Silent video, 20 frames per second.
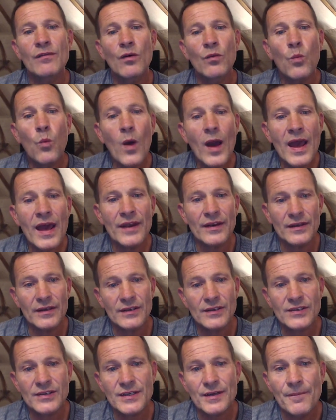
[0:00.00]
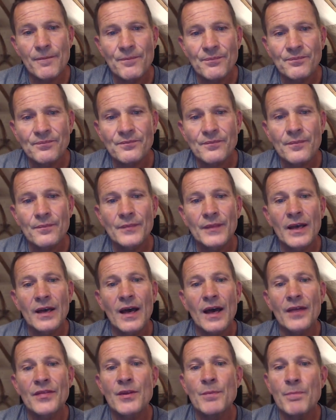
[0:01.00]
awareness,
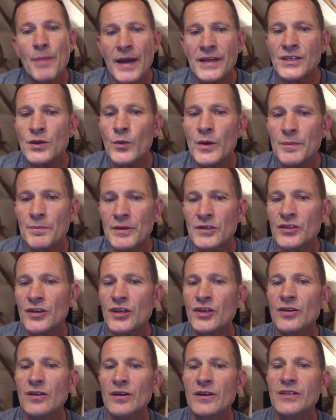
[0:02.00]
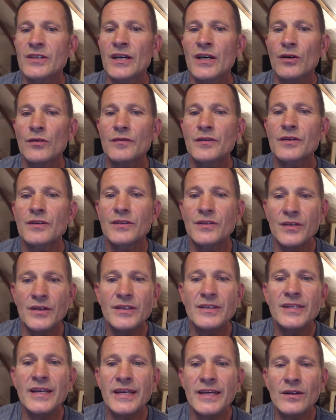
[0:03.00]
the better we position ourselves to
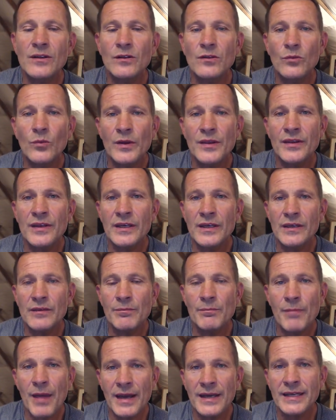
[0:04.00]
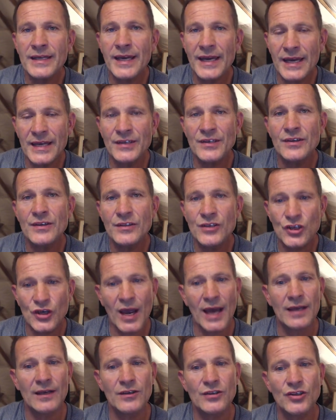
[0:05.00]
deal with the many hidden
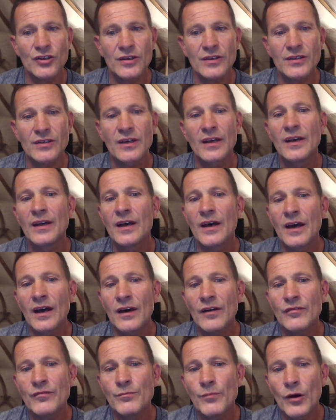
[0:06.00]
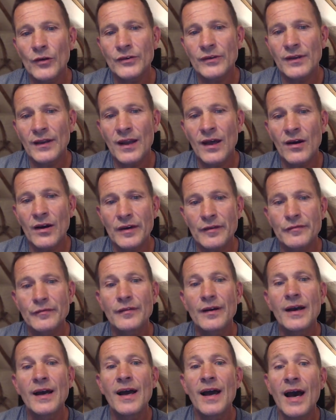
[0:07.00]
challenges of modern
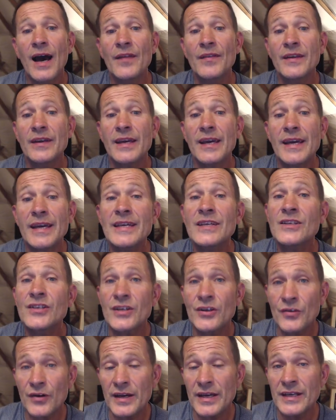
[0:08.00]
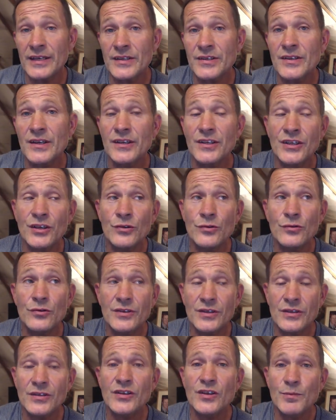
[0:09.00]
life, and the easier it is to
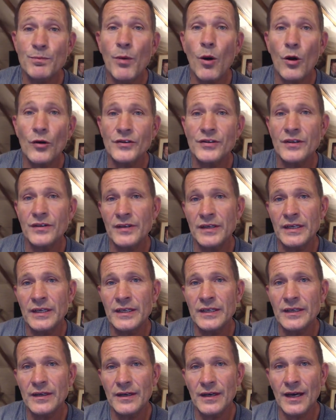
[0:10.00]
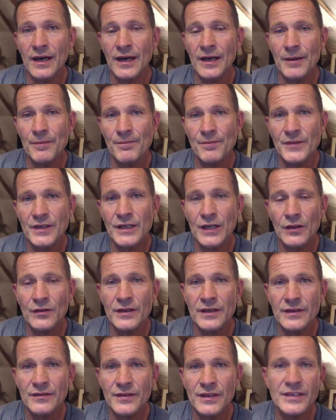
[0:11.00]
spot the
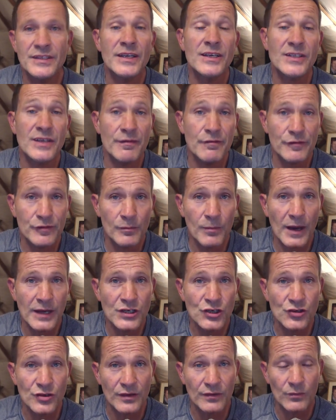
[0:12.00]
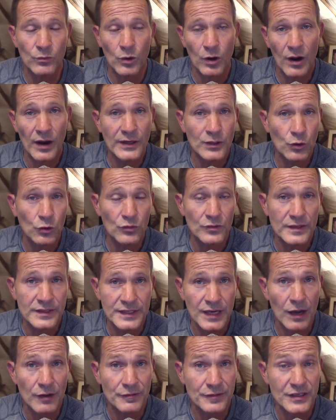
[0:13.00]
disinformation, what I call the
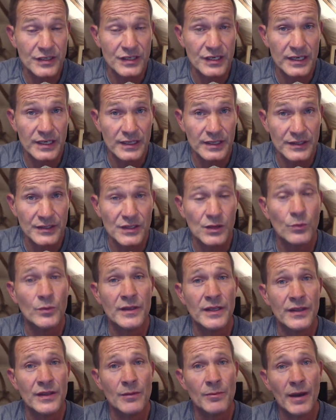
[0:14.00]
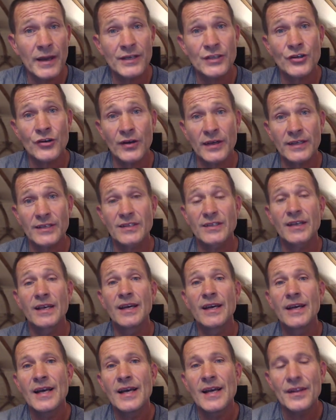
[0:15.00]
duff steers within the matrix.
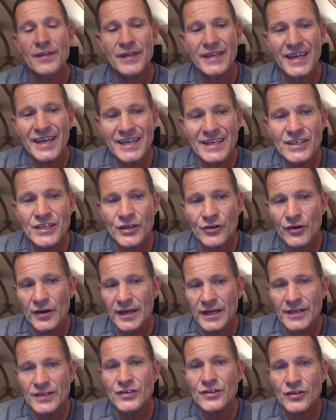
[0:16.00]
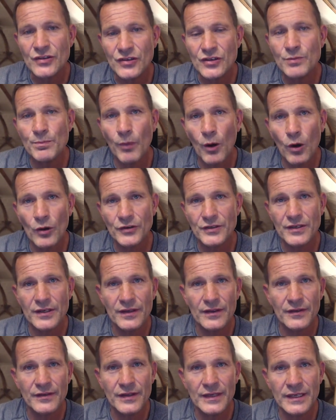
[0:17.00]
The easier it is to spot
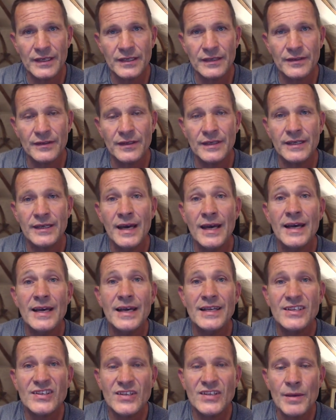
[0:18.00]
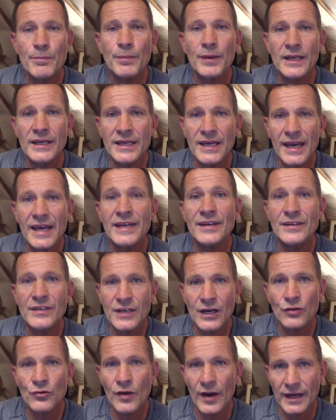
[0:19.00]
the simply
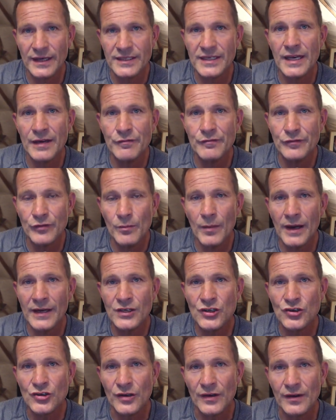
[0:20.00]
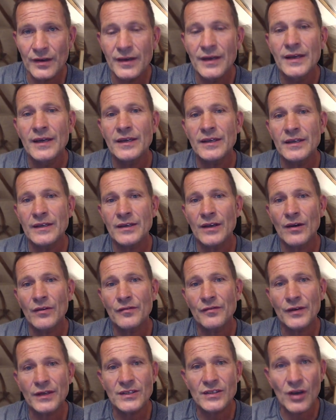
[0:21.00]
incorrect information.
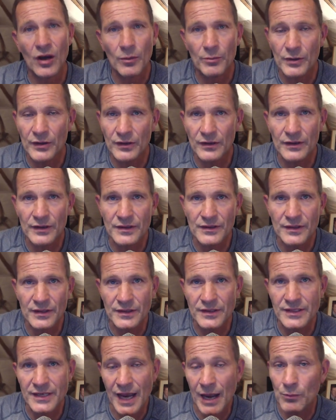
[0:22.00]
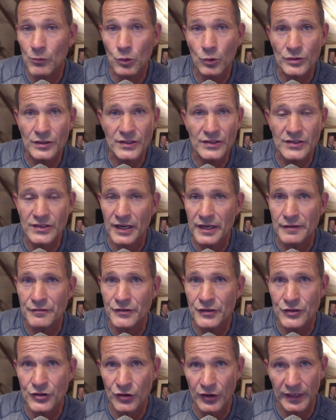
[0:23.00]
For example, that tap water is safe
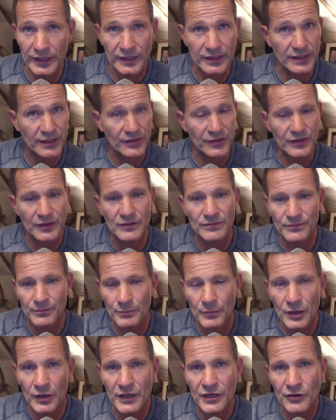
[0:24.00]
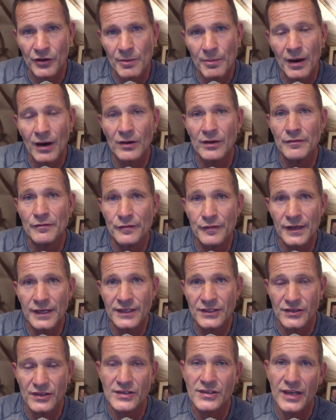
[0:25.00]
to drink, and that mercury amalgam
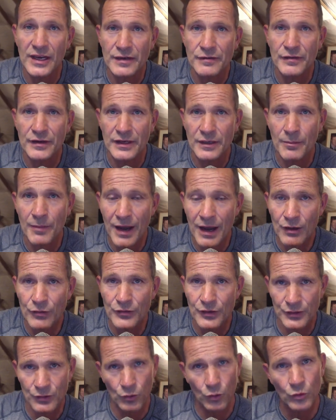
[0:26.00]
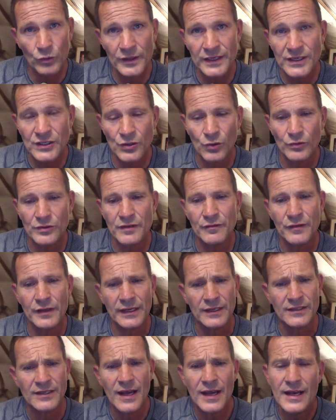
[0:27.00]
fillings are safe in your mouth, and all these sorts of
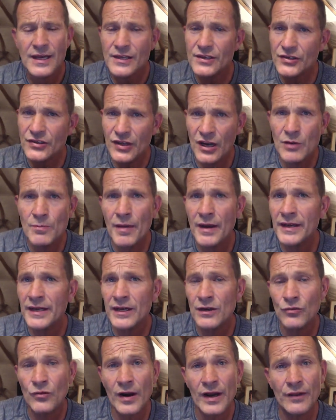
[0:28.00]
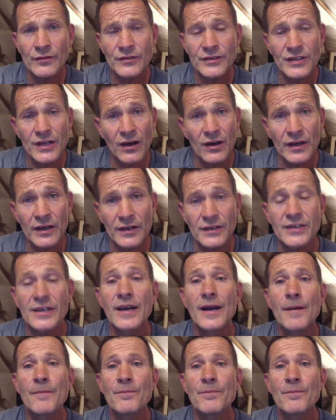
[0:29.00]
things. So many around diet,